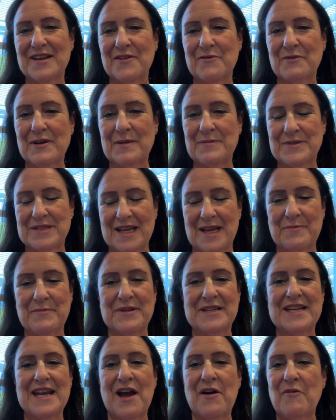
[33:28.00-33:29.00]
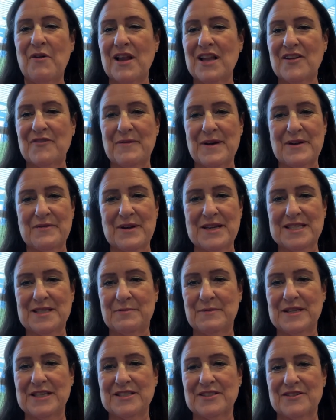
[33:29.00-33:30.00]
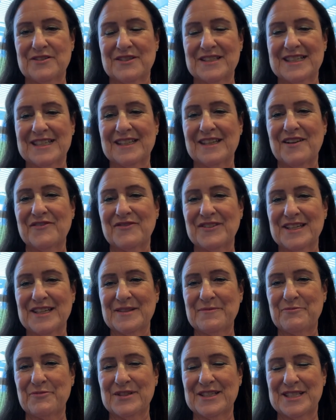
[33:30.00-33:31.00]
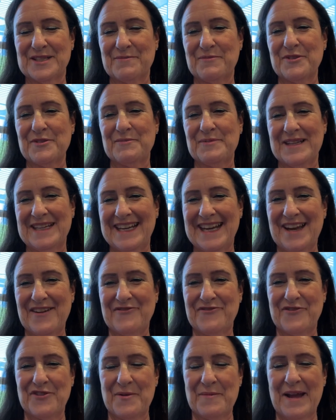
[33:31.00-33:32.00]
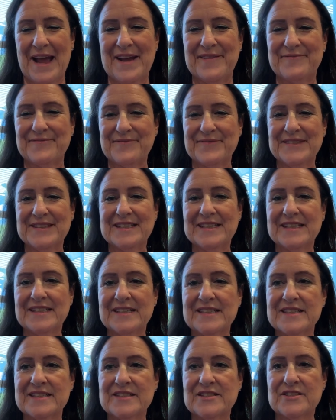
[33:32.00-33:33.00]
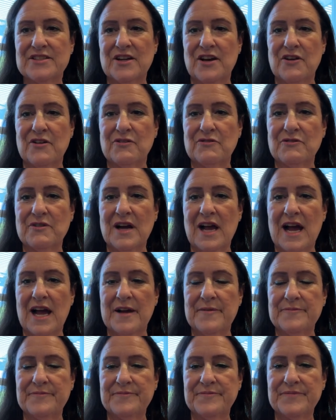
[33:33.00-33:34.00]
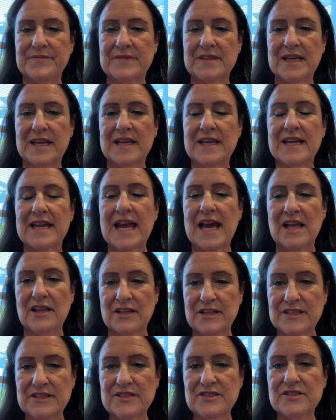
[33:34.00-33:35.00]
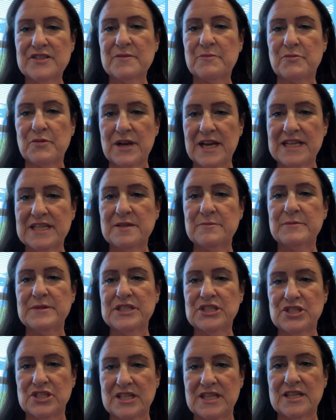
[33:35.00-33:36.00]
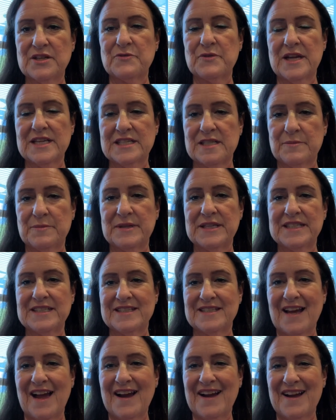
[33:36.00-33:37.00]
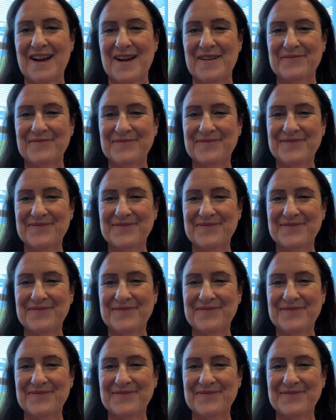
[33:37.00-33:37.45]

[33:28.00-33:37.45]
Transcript: website. But now all of my recipes are in lovely printable P D F format. So um, Ellen's Bread Machine Recipes dot com,